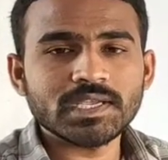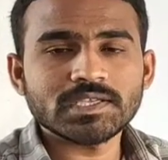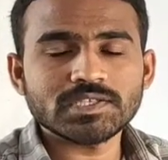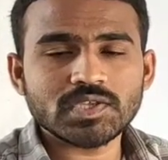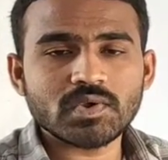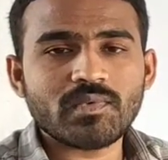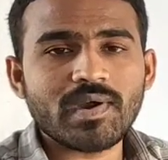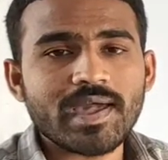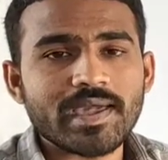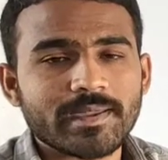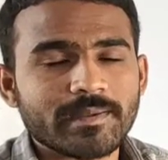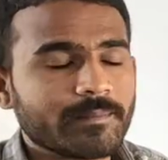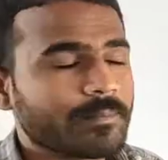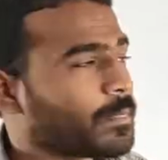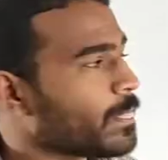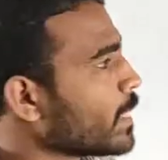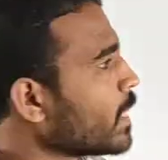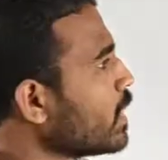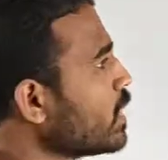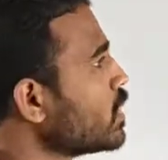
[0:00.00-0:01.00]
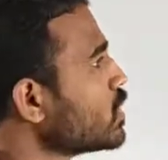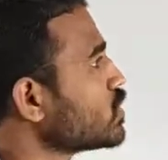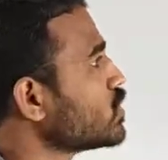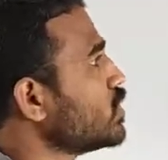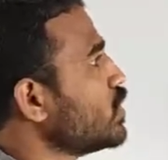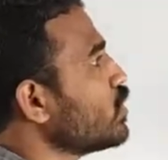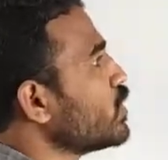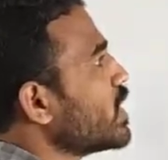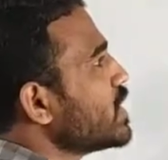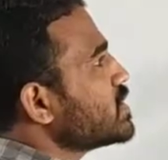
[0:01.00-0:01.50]
So why? So
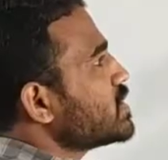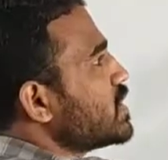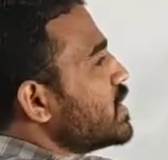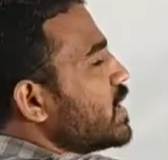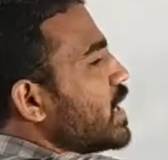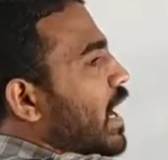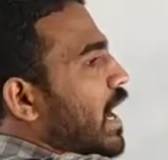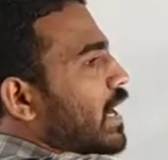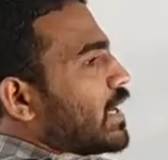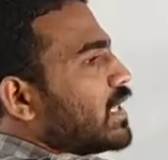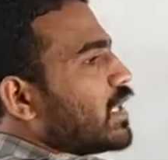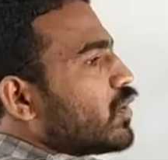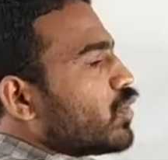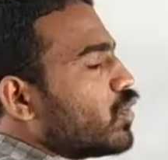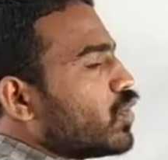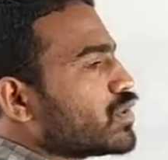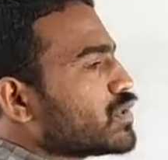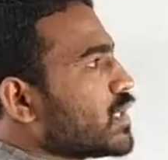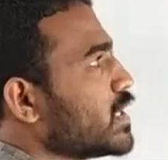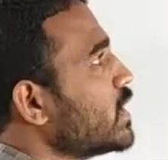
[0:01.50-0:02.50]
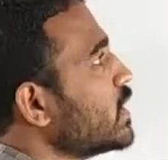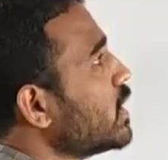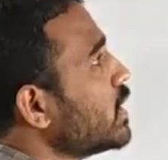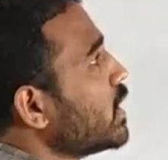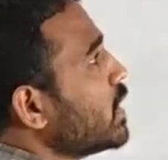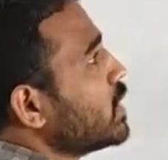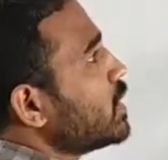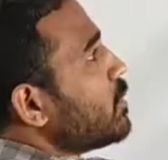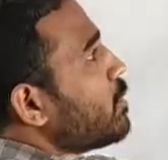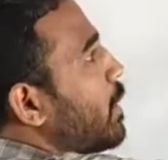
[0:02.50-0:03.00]
you can see at the closed end
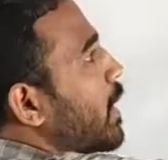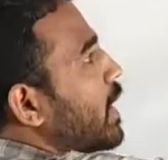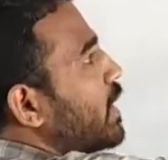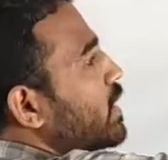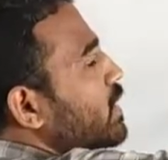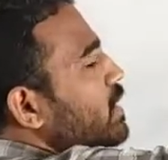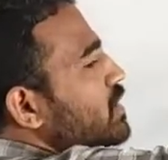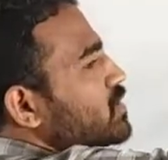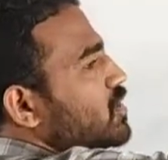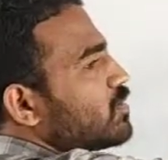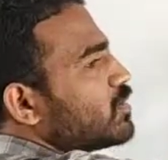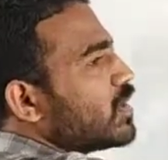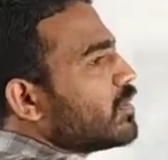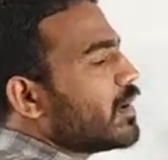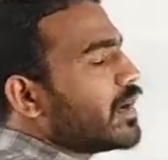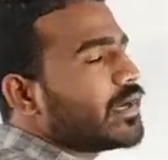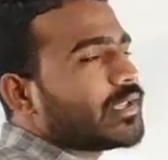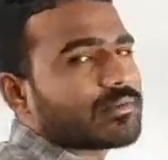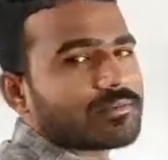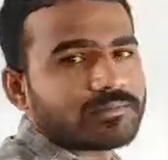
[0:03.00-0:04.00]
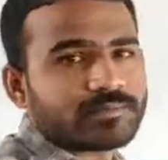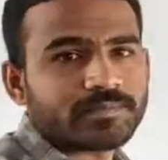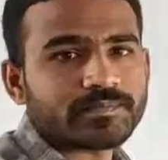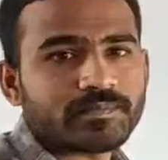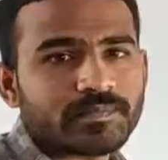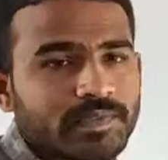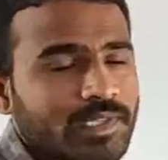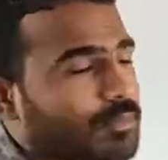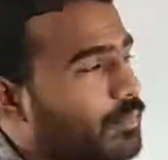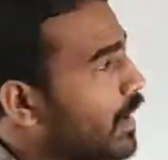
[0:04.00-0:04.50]
the particles of the medium,
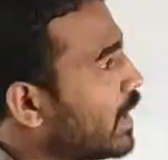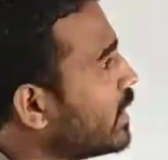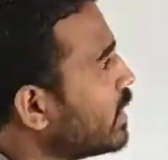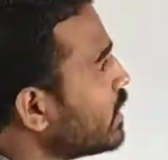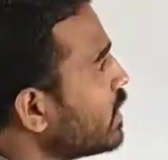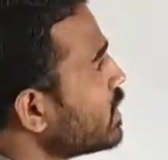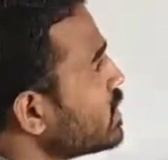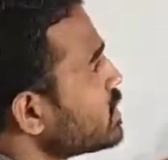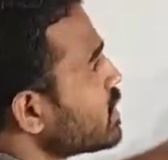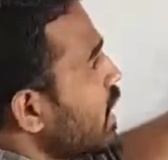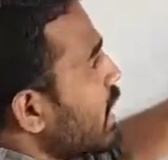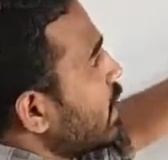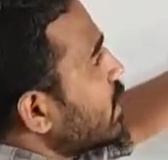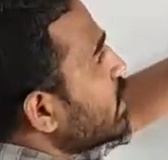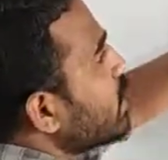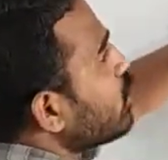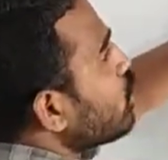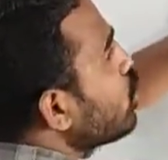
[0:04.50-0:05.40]
the particles at the